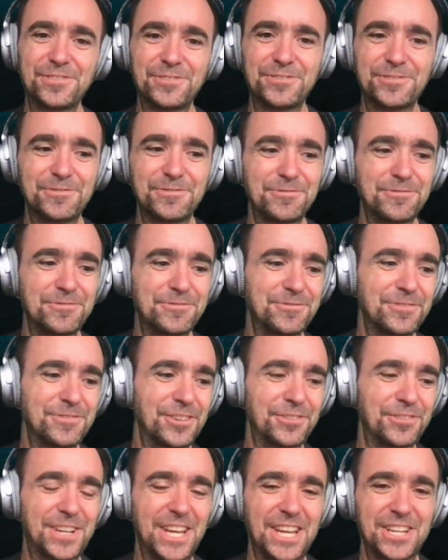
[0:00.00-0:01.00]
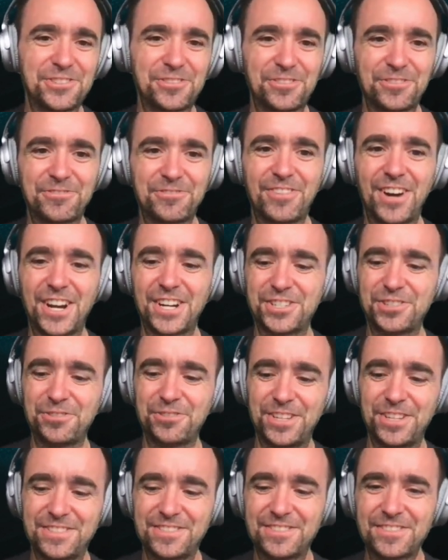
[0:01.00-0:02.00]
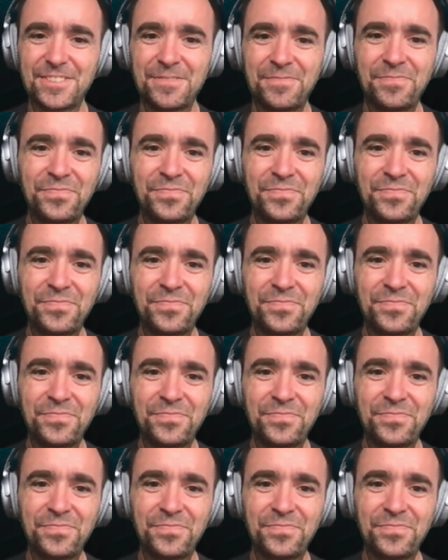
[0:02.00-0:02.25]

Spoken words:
to a location of our choice.